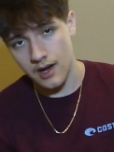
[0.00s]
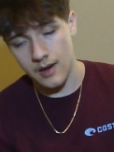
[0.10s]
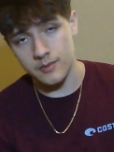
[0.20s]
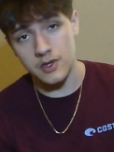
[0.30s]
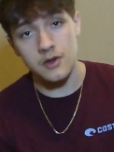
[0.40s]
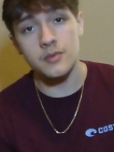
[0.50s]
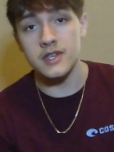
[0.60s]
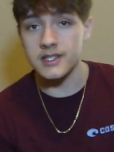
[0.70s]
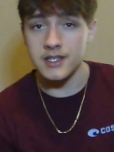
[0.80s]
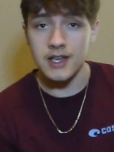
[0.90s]
I'm new to
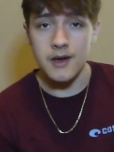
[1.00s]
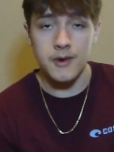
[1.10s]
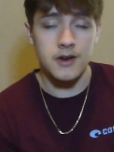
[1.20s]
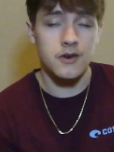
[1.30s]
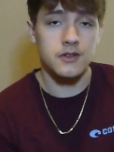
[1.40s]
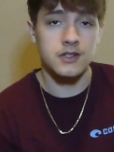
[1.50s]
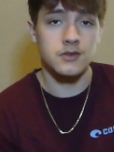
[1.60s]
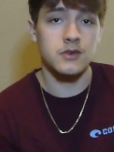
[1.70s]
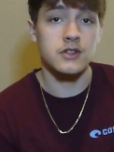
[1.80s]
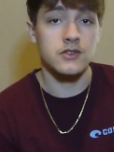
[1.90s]
PC gaming, I know what this
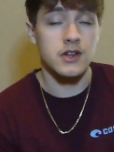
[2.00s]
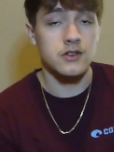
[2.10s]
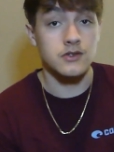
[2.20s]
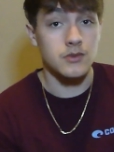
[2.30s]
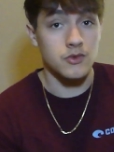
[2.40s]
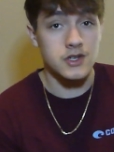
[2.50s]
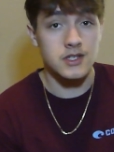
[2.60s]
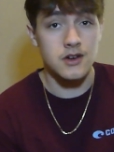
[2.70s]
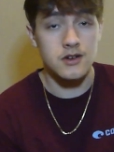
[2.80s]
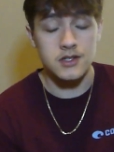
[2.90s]
was, I had to do some
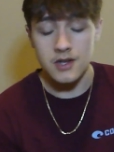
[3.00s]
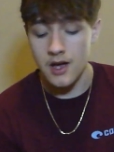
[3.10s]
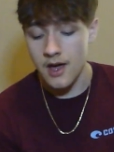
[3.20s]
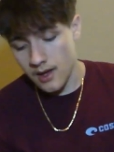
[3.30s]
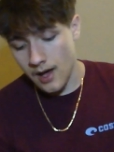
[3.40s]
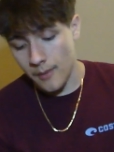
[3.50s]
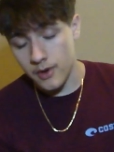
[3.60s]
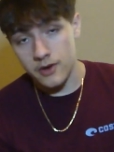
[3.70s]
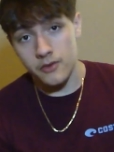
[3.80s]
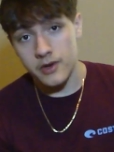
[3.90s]
research. I'm
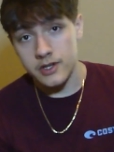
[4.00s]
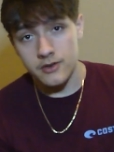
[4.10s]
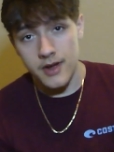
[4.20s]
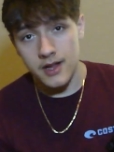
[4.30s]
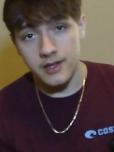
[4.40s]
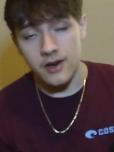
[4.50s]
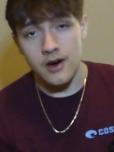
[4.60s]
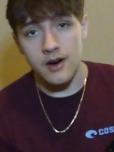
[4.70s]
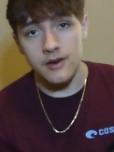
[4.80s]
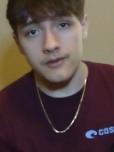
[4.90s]
going to read directly
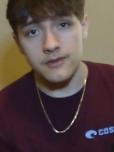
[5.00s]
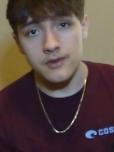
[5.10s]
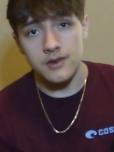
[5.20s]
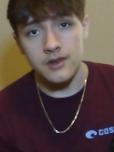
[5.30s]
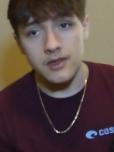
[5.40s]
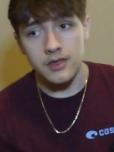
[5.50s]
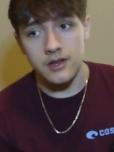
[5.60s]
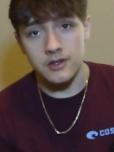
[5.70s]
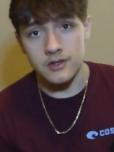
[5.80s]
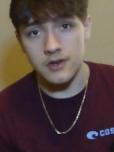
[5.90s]
off
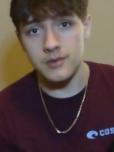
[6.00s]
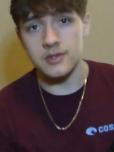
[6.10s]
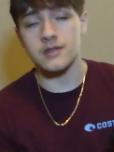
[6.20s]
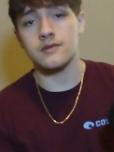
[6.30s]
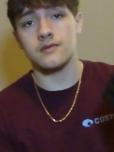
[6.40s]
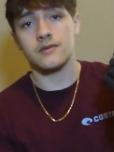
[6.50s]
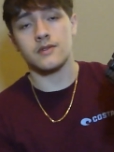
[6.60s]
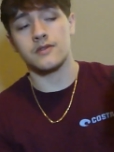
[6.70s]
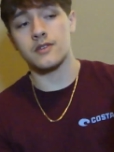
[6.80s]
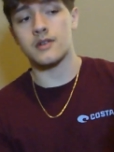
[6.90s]
the description
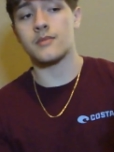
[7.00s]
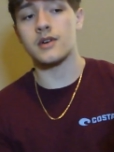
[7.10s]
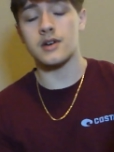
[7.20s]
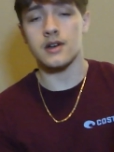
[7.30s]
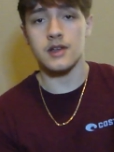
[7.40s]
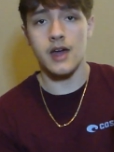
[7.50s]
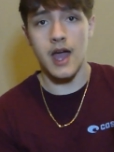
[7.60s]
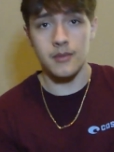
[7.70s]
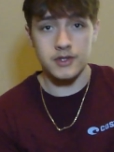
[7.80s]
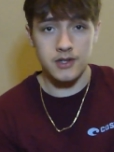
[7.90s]
from
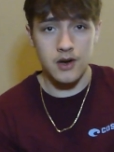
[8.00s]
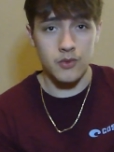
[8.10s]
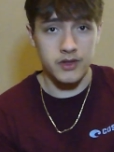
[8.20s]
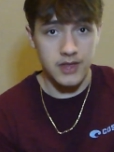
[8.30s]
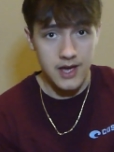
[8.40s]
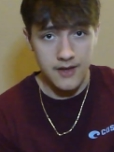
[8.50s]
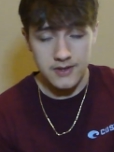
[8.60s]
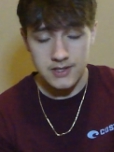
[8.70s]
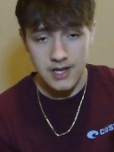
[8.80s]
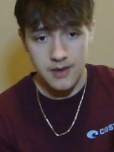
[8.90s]
Amazon, what they had
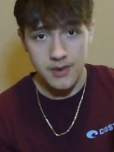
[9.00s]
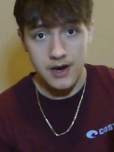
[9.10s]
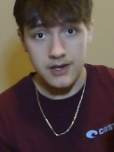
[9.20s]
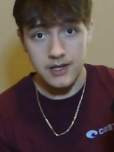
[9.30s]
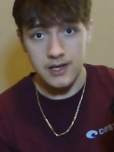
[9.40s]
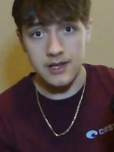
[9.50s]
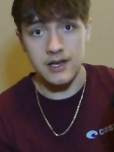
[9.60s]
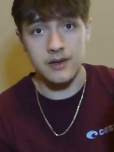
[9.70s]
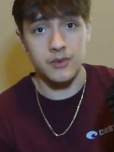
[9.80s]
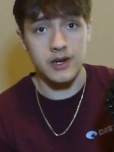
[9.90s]
to say about it, and
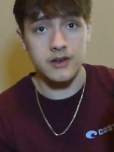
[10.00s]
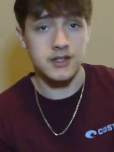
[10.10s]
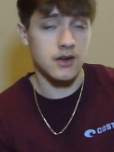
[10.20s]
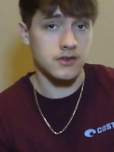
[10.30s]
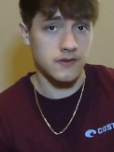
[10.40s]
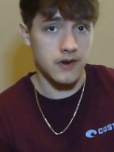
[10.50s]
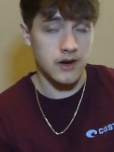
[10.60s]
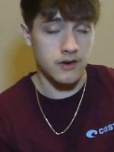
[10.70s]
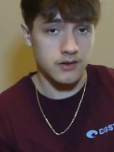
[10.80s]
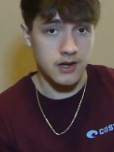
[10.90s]
then what else I was
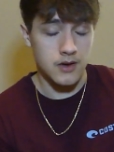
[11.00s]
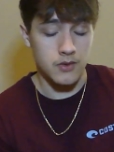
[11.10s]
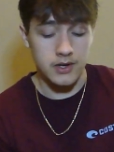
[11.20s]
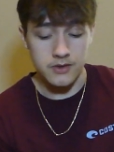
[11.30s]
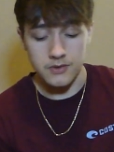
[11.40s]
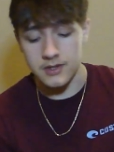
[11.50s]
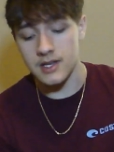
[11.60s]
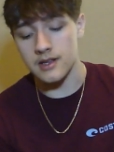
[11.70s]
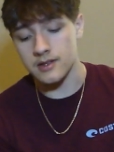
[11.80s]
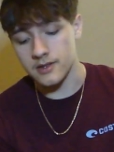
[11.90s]
found and what else was
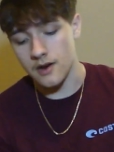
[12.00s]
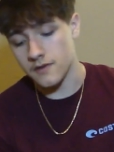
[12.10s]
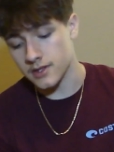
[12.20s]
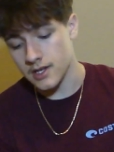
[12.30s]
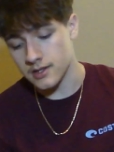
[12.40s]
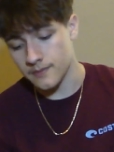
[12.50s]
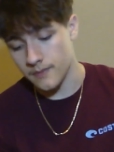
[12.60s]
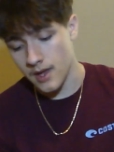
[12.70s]
said in this conversation.